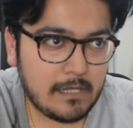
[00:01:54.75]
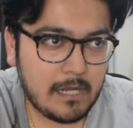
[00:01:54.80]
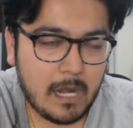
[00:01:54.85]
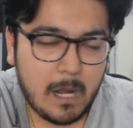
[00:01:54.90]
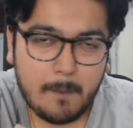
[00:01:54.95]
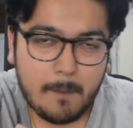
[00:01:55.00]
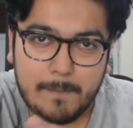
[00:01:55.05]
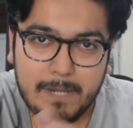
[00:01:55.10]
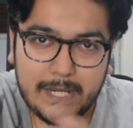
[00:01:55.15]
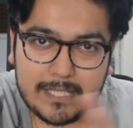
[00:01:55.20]

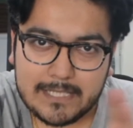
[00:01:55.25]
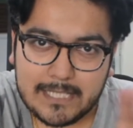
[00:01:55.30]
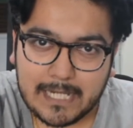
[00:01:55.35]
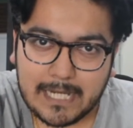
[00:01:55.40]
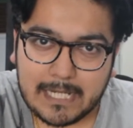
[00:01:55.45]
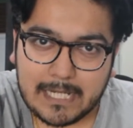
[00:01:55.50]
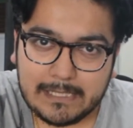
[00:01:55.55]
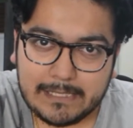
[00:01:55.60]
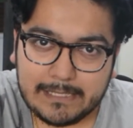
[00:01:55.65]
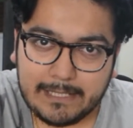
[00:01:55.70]

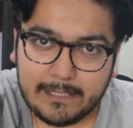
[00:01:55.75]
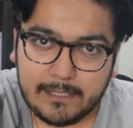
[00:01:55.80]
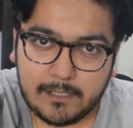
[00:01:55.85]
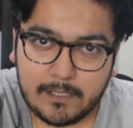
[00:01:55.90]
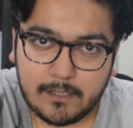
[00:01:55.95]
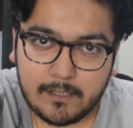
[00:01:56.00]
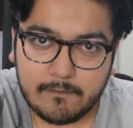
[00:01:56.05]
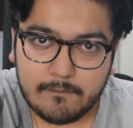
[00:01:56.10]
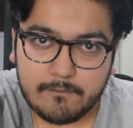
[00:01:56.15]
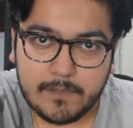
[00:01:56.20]
amazing
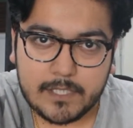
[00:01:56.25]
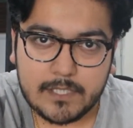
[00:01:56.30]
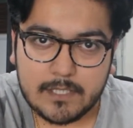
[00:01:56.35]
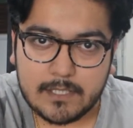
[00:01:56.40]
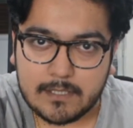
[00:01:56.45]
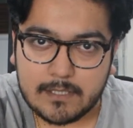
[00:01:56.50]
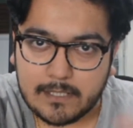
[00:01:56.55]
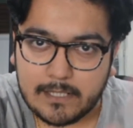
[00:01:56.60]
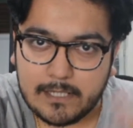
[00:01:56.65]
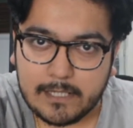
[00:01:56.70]
content which
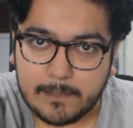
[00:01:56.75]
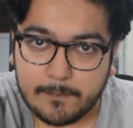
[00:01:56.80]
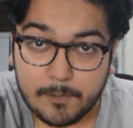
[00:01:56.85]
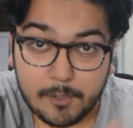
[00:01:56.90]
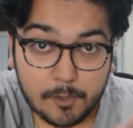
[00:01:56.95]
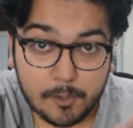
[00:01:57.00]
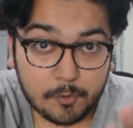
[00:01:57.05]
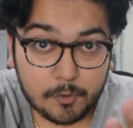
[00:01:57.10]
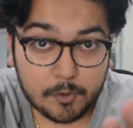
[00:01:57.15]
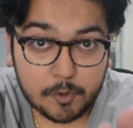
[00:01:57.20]
is
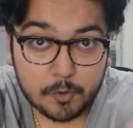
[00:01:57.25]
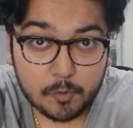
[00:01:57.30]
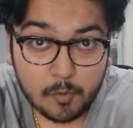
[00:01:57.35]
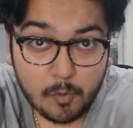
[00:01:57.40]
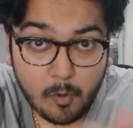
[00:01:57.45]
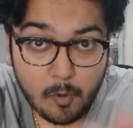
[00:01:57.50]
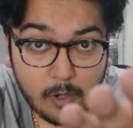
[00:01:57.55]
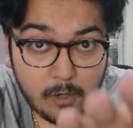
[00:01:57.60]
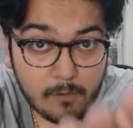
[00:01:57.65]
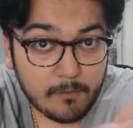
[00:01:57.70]
relatable to
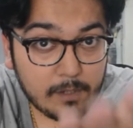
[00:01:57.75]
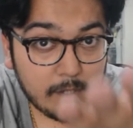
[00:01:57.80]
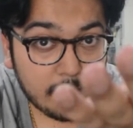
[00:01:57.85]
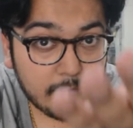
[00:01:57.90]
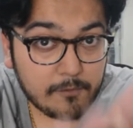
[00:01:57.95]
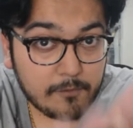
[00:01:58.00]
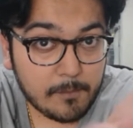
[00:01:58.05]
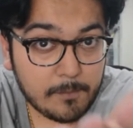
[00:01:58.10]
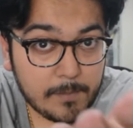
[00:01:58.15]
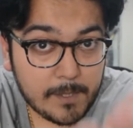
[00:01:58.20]
you all
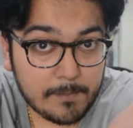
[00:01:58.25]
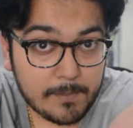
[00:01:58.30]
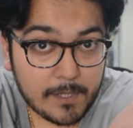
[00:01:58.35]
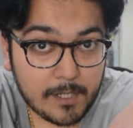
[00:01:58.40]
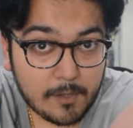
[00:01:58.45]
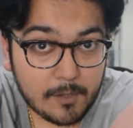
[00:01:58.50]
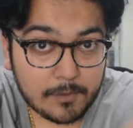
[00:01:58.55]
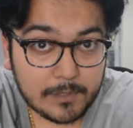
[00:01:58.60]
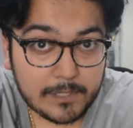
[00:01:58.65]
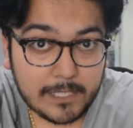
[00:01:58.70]
wonderful
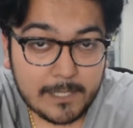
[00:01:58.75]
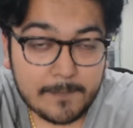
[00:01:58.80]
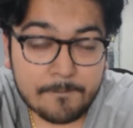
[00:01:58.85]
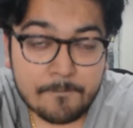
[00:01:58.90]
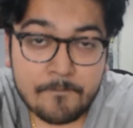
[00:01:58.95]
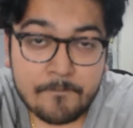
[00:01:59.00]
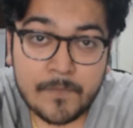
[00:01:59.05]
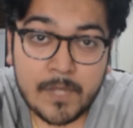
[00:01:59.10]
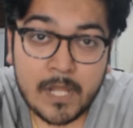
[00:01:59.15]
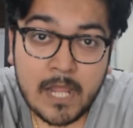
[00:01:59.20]
people out there.
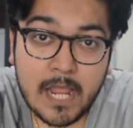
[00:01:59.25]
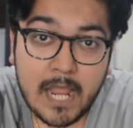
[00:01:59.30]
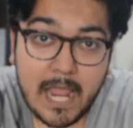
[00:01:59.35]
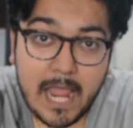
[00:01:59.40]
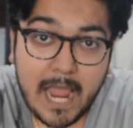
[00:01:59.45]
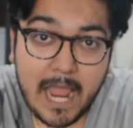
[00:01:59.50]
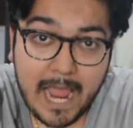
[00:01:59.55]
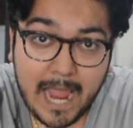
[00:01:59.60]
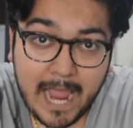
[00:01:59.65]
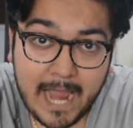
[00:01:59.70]

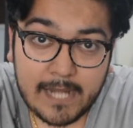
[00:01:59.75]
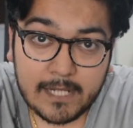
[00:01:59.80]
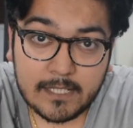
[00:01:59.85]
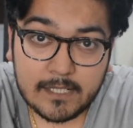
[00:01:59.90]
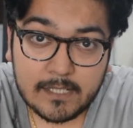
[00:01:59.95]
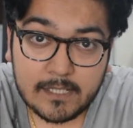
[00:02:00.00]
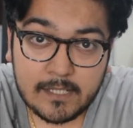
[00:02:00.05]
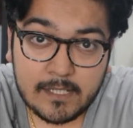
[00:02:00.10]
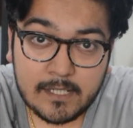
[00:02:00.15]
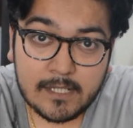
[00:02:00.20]

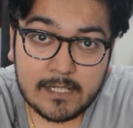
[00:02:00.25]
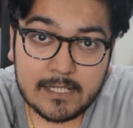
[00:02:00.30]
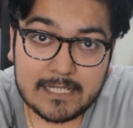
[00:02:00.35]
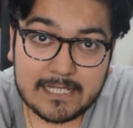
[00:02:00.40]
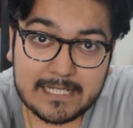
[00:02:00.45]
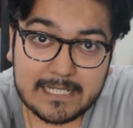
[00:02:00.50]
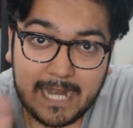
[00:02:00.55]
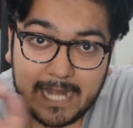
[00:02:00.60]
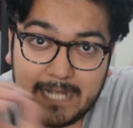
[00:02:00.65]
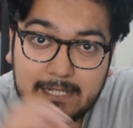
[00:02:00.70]
And
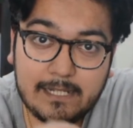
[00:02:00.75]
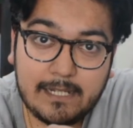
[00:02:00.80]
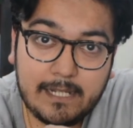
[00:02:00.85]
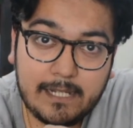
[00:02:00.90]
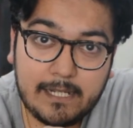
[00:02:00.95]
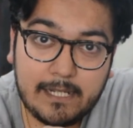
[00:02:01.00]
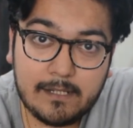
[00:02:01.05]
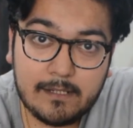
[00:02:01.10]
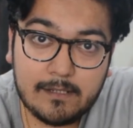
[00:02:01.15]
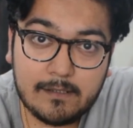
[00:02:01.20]

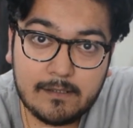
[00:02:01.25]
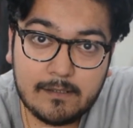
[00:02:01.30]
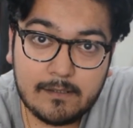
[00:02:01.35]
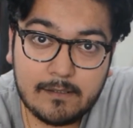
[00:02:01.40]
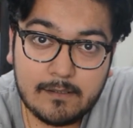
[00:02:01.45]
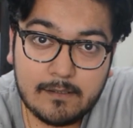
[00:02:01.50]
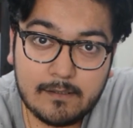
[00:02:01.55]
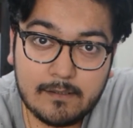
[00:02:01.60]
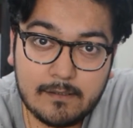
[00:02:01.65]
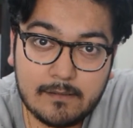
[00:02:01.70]
Saturday
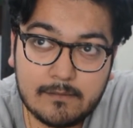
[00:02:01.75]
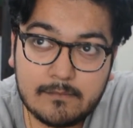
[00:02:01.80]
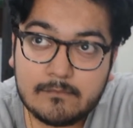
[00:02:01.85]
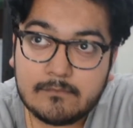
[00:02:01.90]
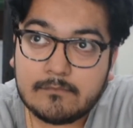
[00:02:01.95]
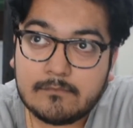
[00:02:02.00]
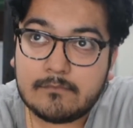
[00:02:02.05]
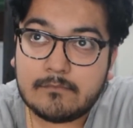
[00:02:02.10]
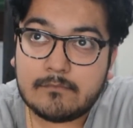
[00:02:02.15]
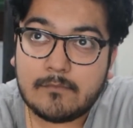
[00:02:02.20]

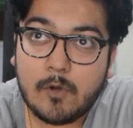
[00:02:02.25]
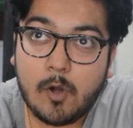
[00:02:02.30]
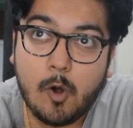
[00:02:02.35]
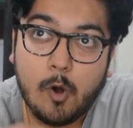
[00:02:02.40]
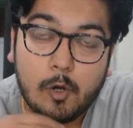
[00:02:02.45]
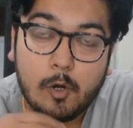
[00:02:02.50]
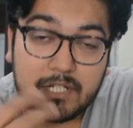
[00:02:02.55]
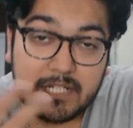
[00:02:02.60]
or